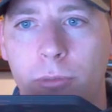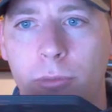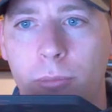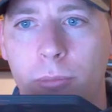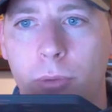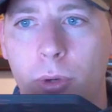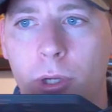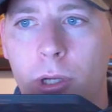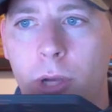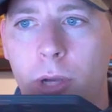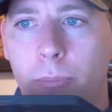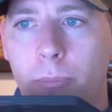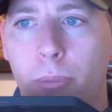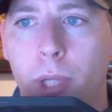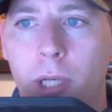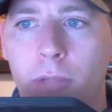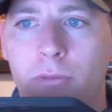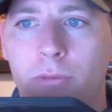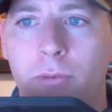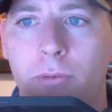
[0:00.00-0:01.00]
some more
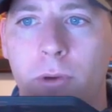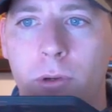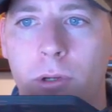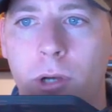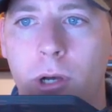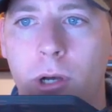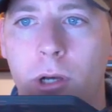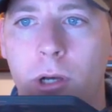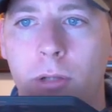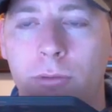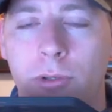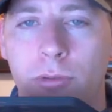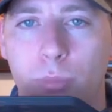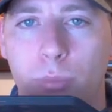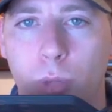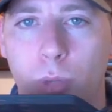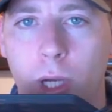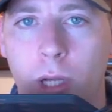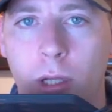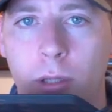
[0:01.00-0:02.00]
complex phone calls as
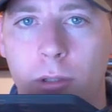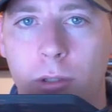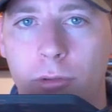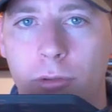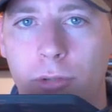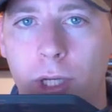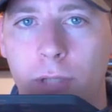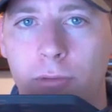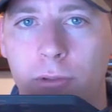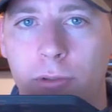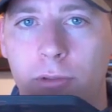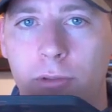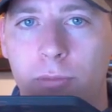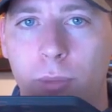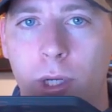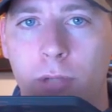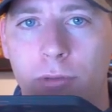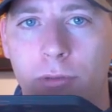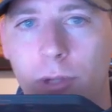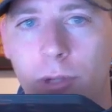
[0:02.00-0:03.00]
well in the traces
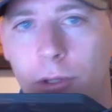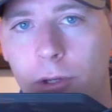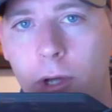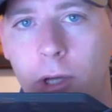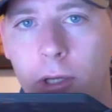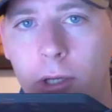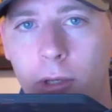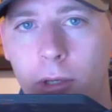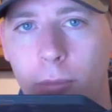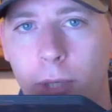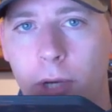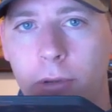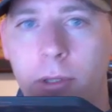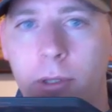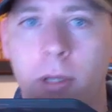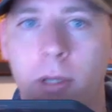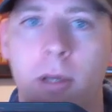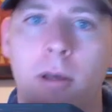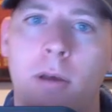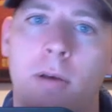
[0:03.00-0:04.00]
where I start talking about
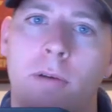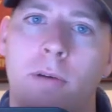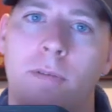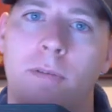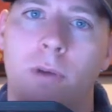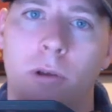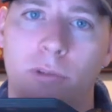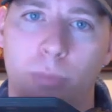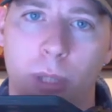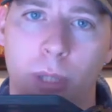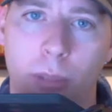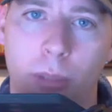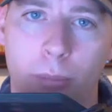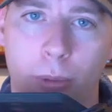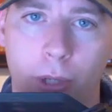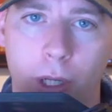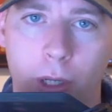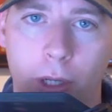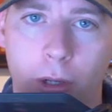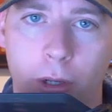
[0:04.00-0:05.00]
phones being
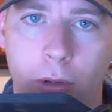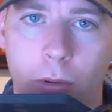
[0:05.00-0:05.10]
put on